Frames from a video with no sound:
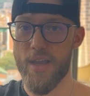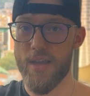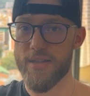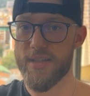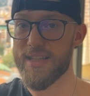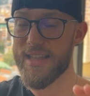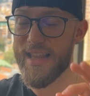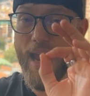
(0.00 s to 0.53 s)

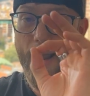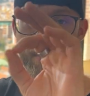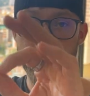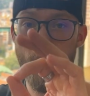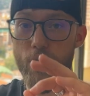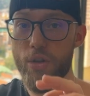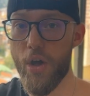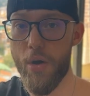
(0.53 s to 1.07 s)
slap
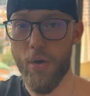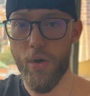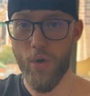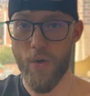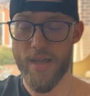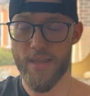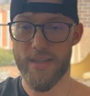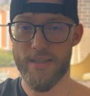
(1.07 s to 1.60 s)
their logo
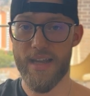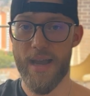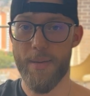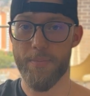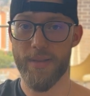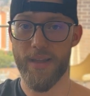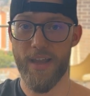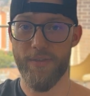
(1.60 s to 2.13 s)
on the
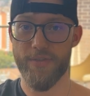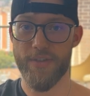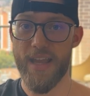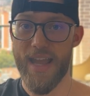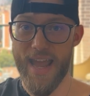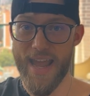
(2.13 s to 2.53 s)
top left,